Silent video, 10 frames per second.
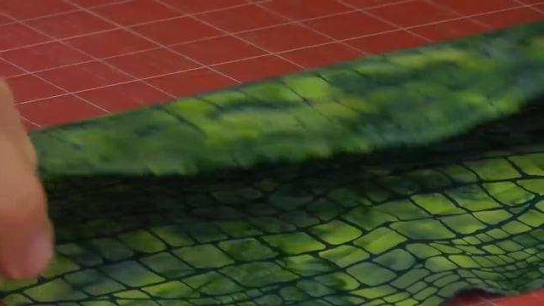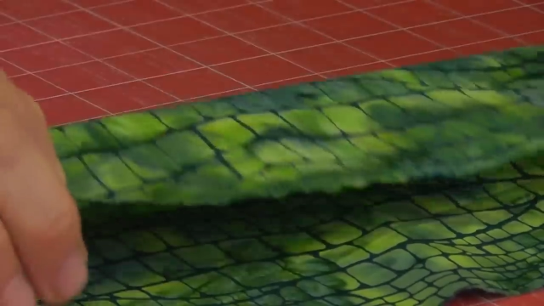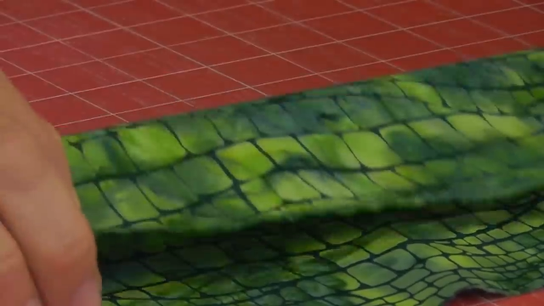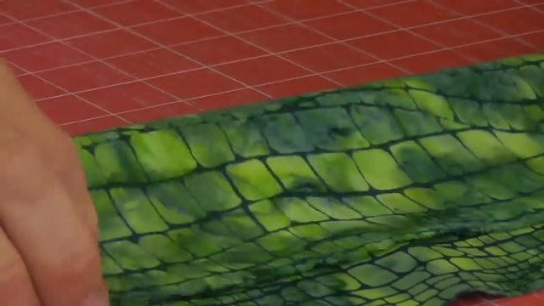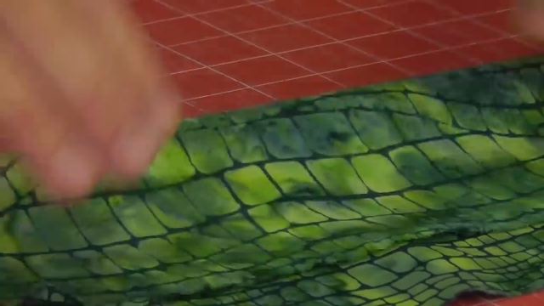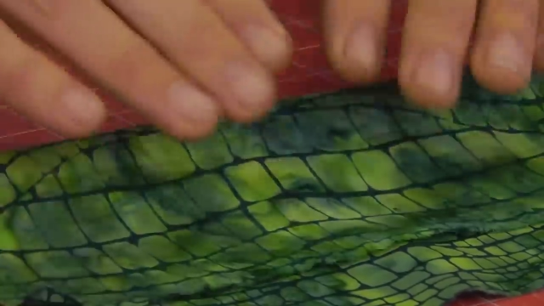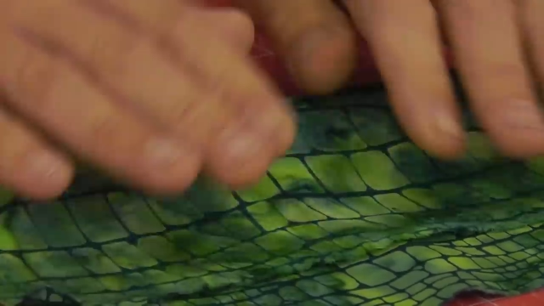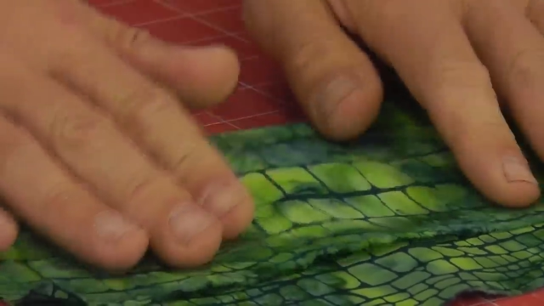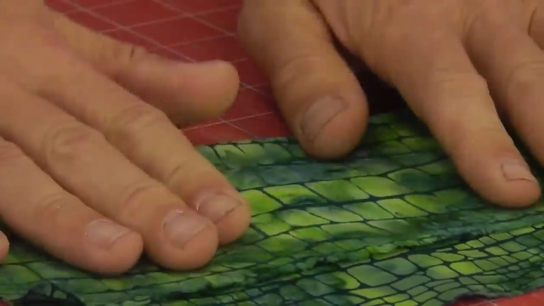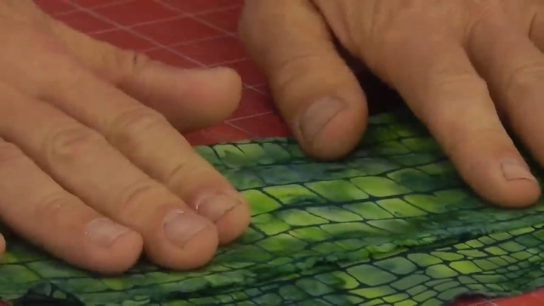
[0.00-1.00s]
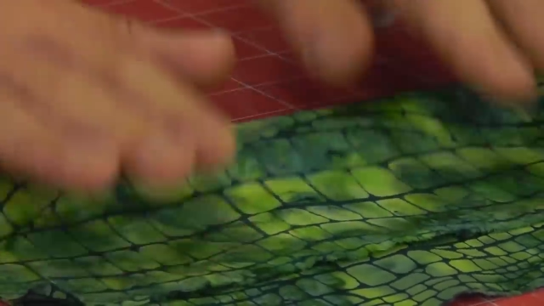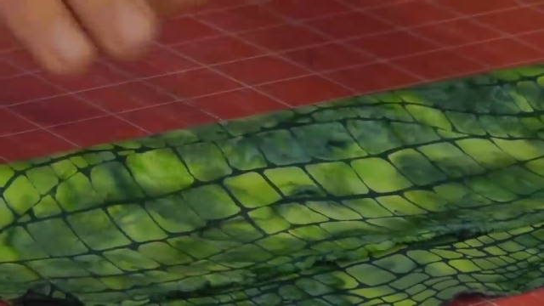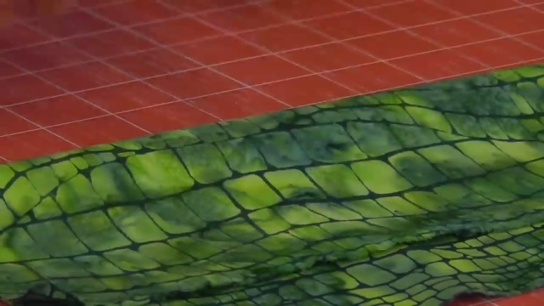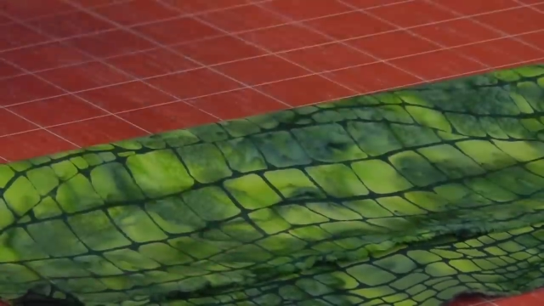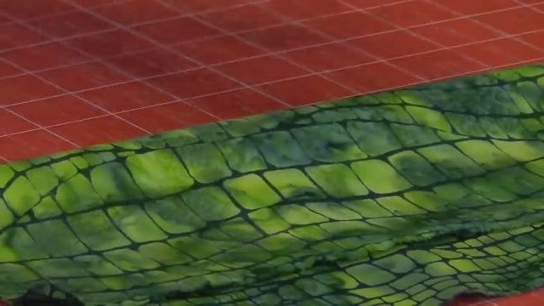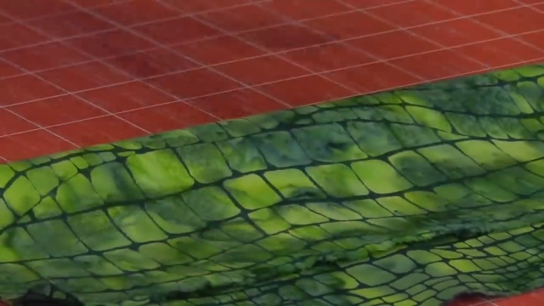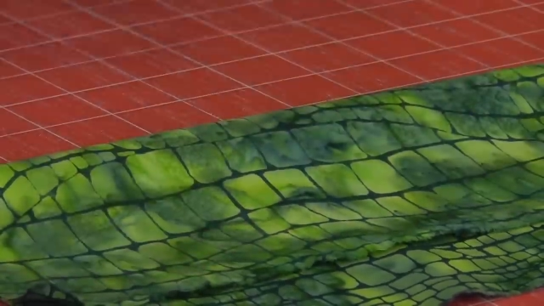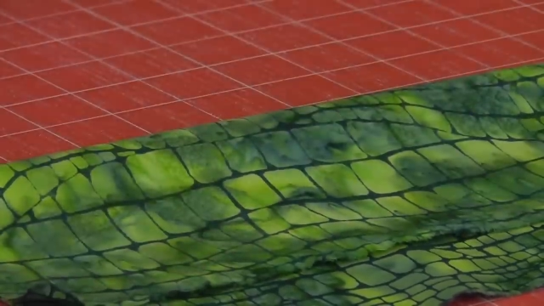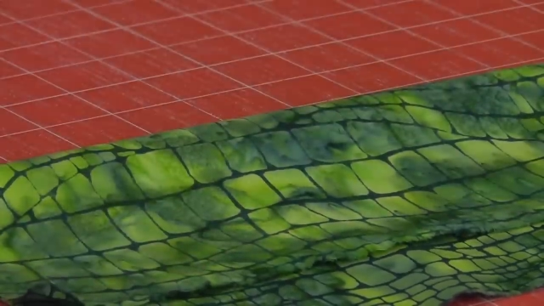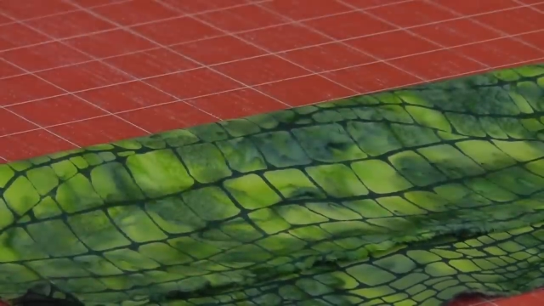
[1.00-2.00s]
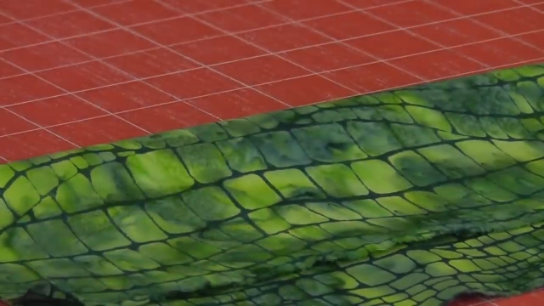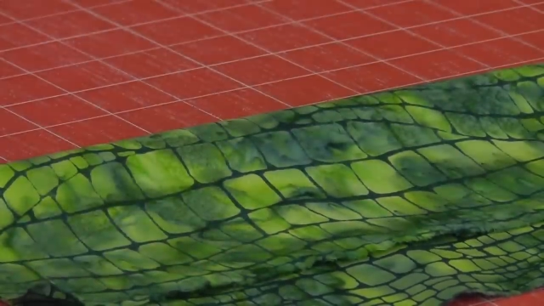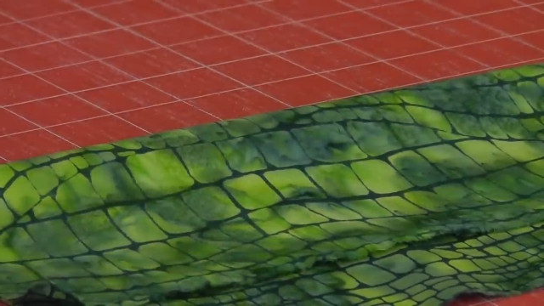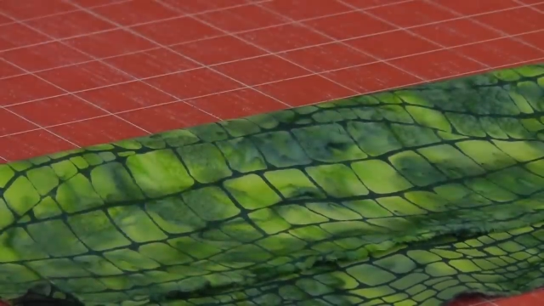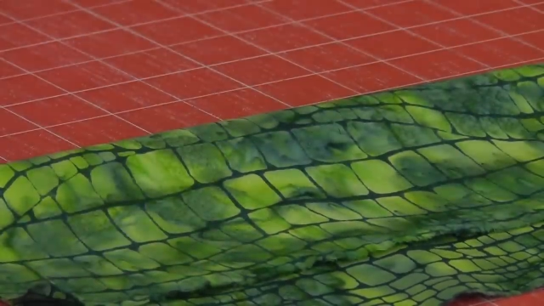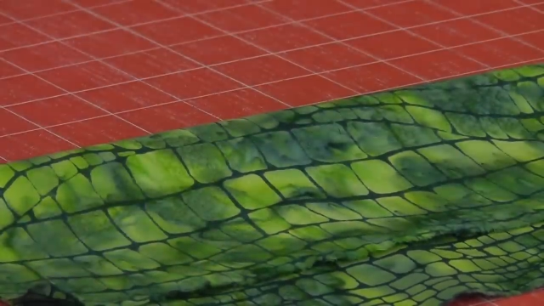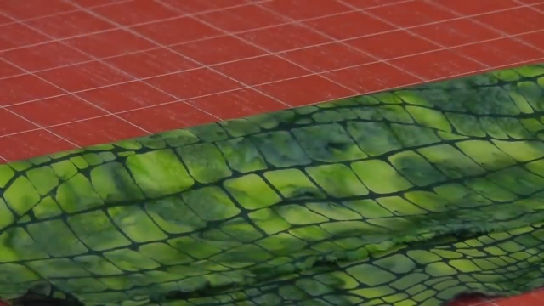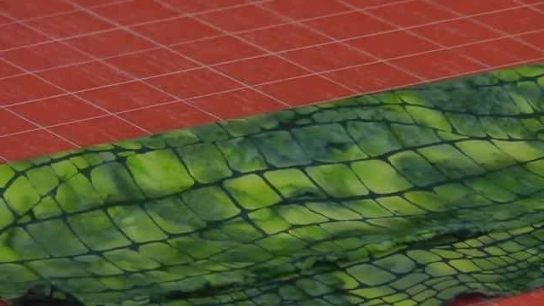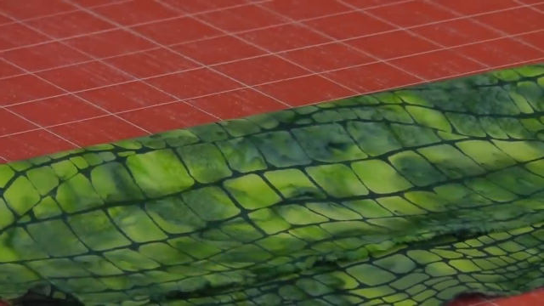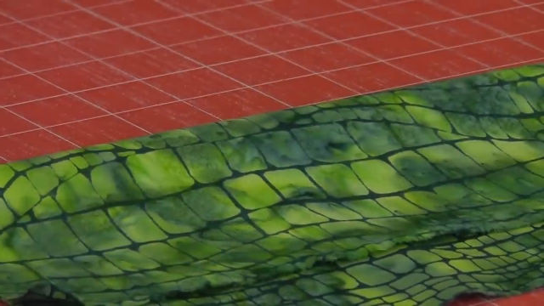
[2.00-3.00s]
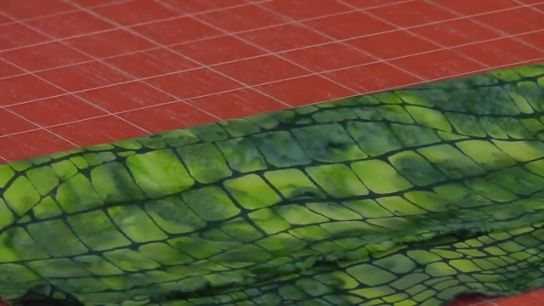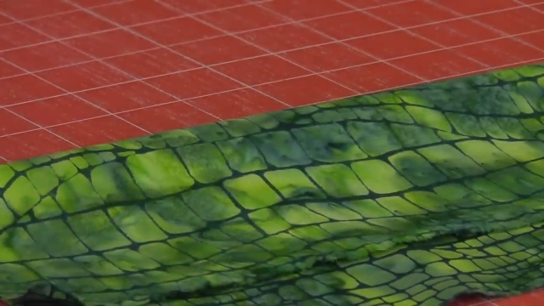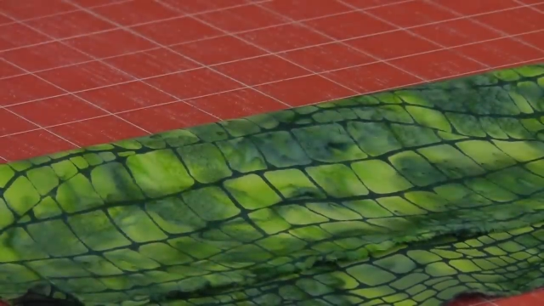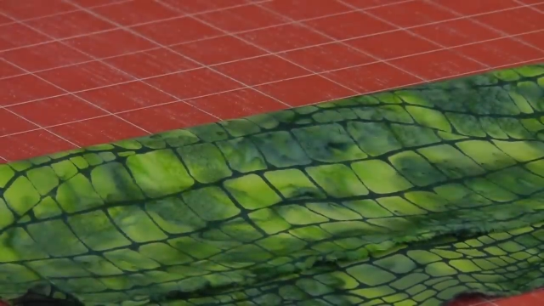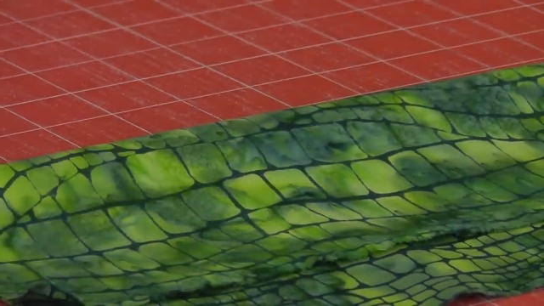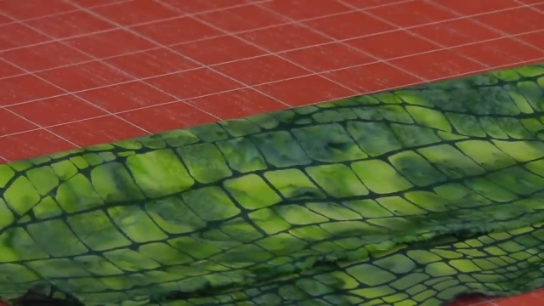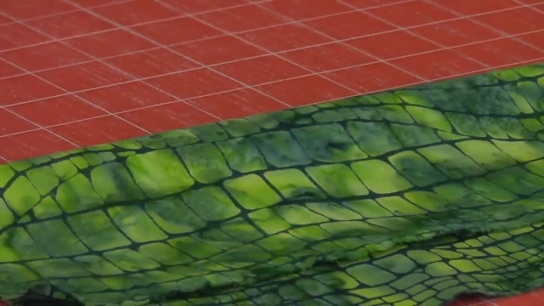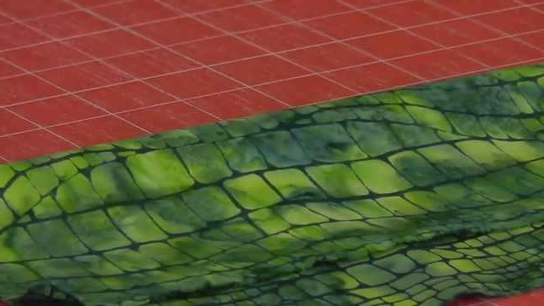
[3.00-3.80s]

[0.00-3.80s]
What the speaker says: [unreadable: no face in view]